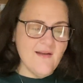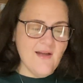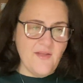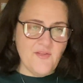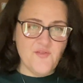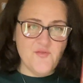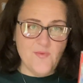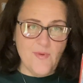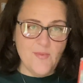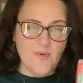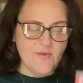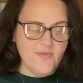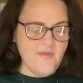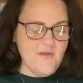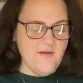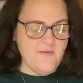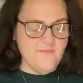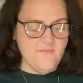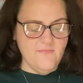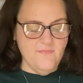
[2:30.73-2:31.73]
this for my
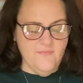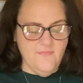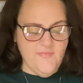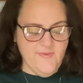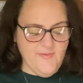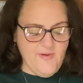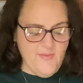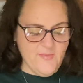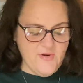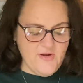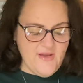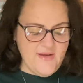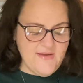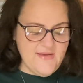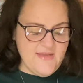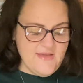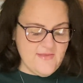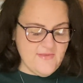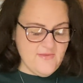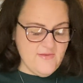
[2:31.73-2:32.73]
birthday, September
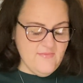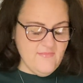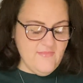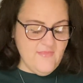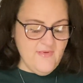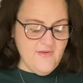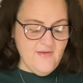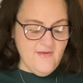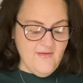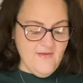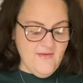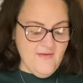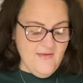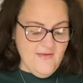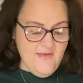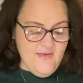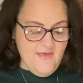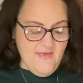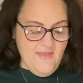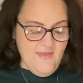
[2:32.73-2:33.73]
19th.
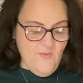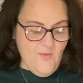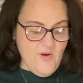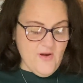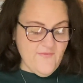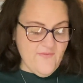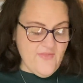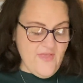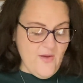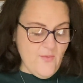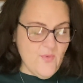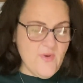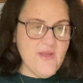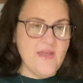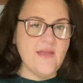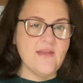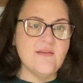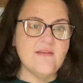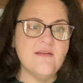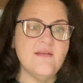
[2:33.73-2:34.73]
Waited for that
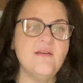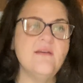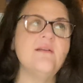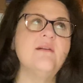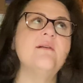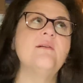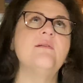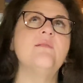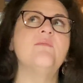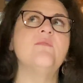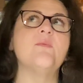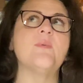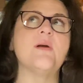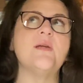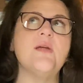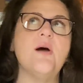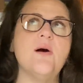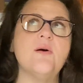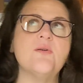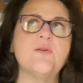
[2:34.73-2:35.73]
weekend for my
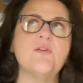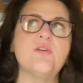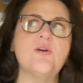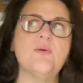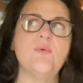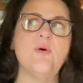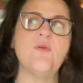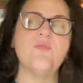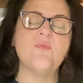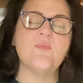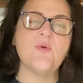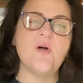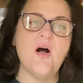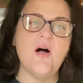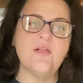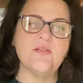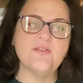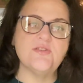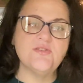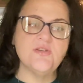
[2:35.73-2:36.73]
daughter to come home from
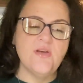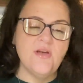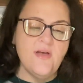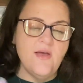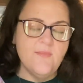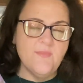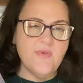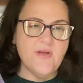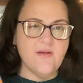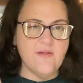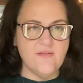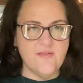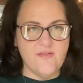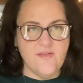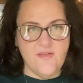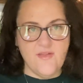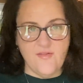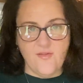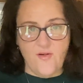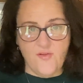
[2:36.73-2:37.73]
college because
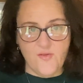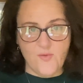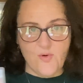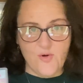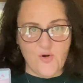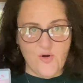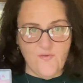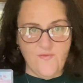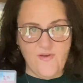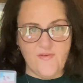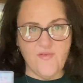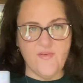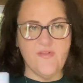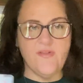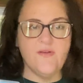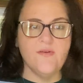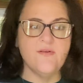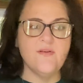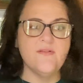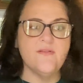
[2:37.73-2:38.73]
it's also one of her favorite
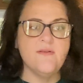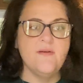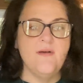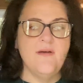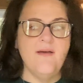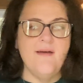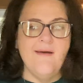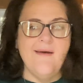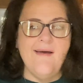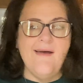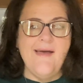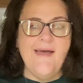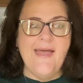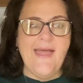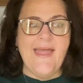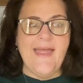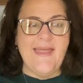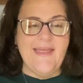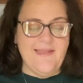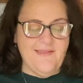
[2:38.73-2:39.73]
series.
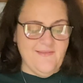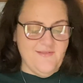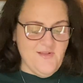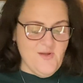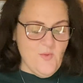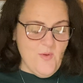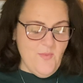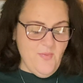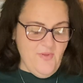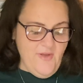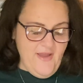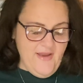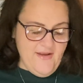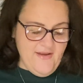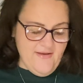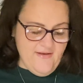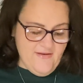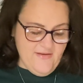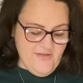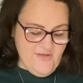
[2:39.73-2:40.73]
And so we played
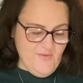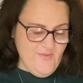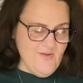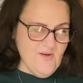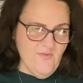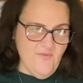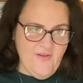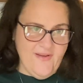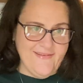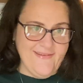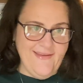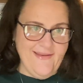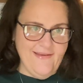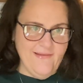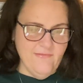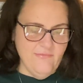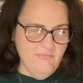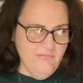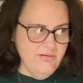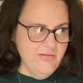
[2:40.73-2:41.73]
it. She was here for like a day,
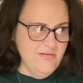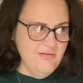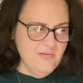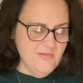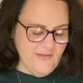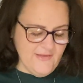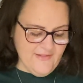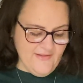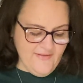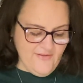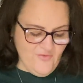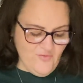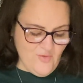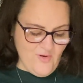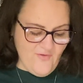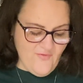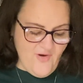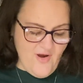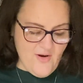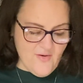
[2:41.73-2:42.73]
like less than
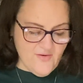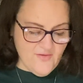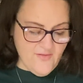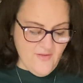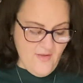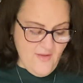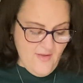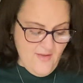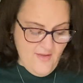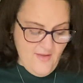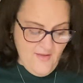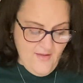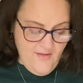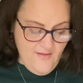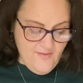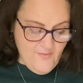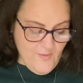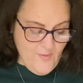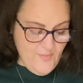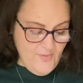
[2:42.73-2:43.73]
24 hours.
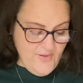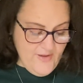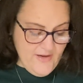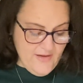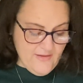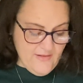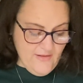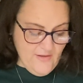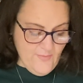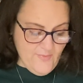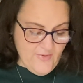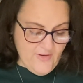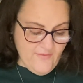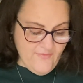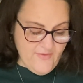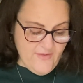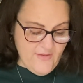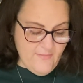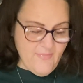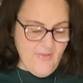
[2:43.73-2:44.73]
So we played a little bit of
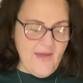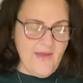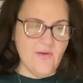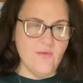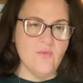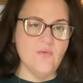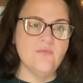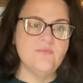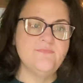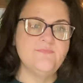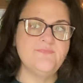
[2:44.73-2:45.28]
the battle